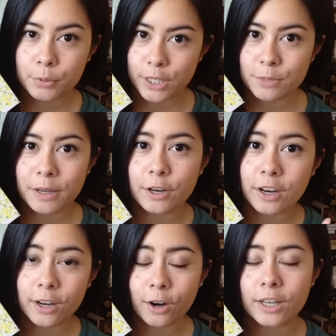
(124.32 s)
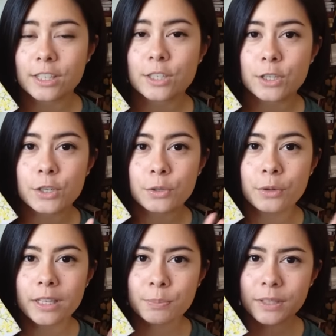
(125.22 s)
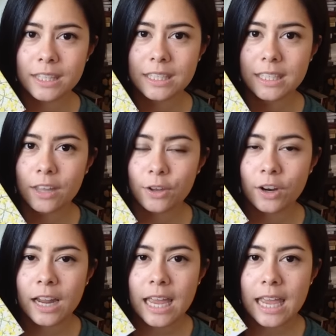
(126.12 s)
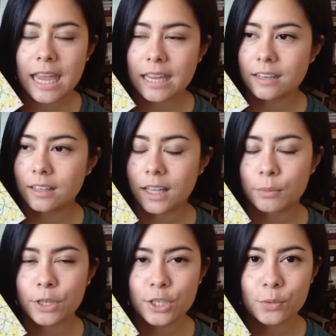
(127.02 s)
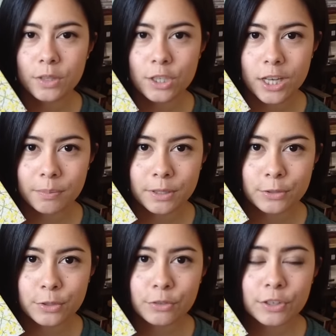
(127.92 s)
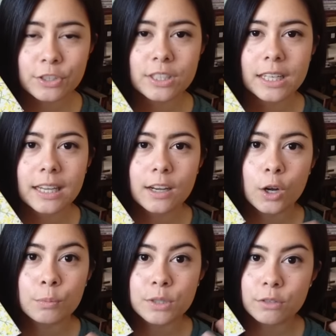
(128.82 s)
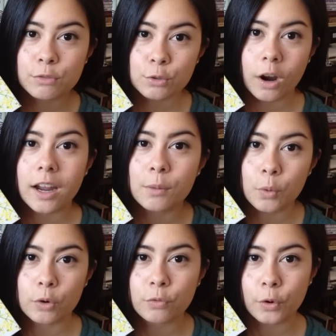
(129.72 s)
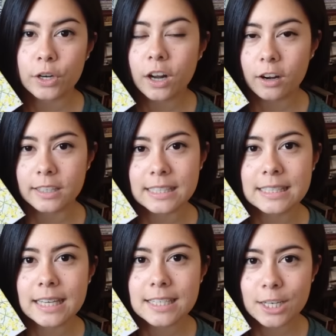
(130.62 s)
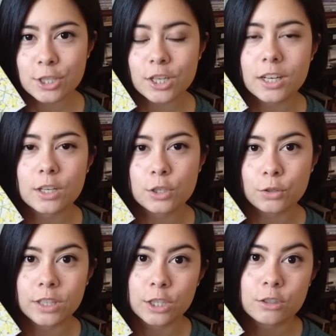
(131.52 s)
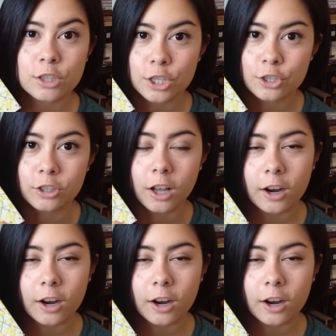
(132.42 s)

printmaker and artist who has put this together in collaboration with a Japanese university in hopes of drawing more foreign artists' attention to this traditional